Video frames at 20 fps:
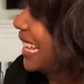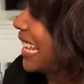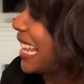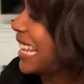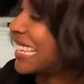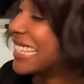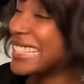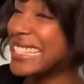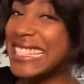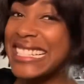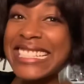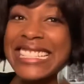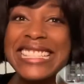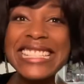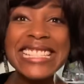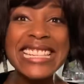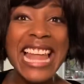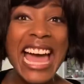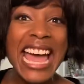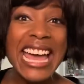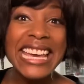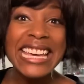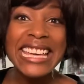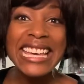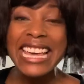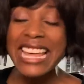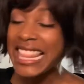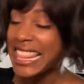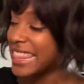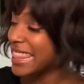Looks like
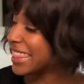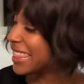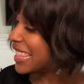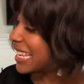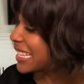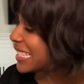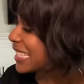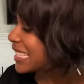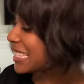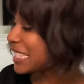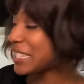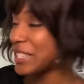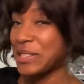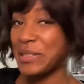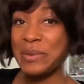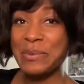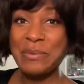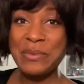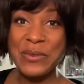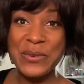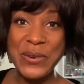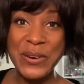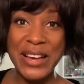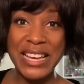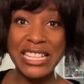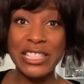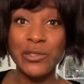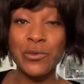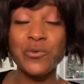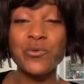this little
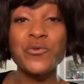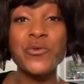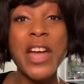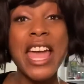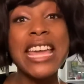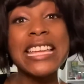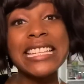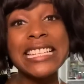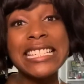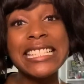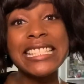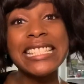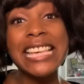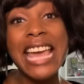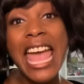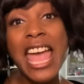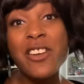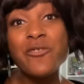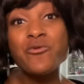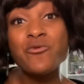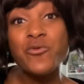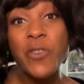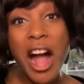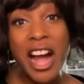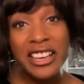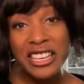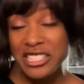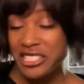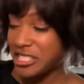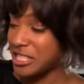boy's rainy day
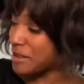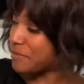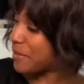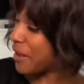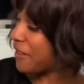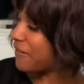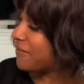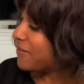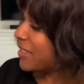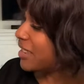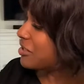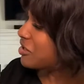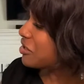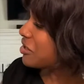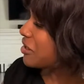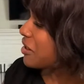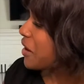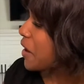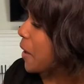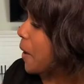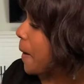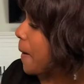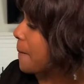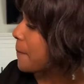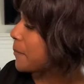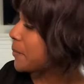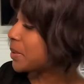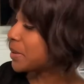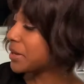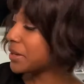rocket ship adventure
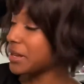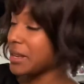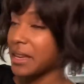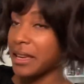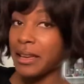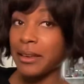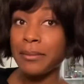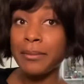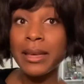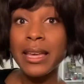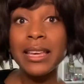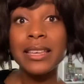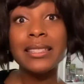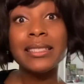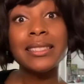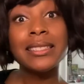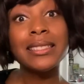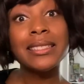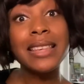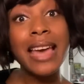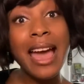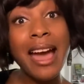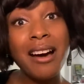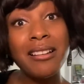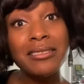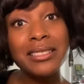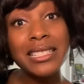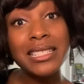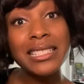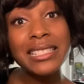put him
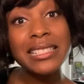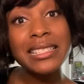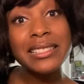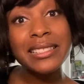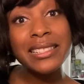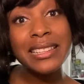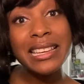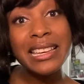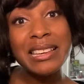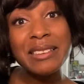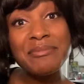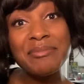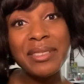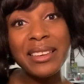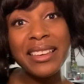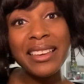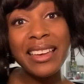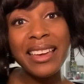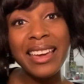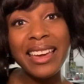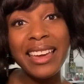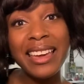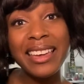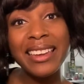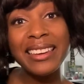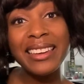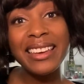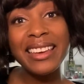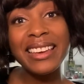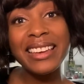sound asleep
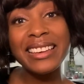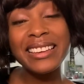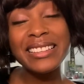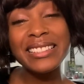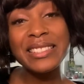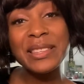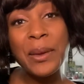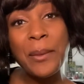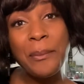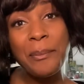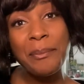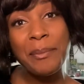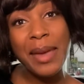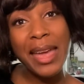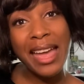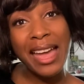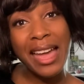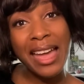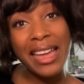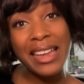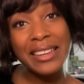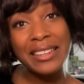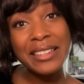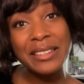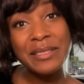in his bed.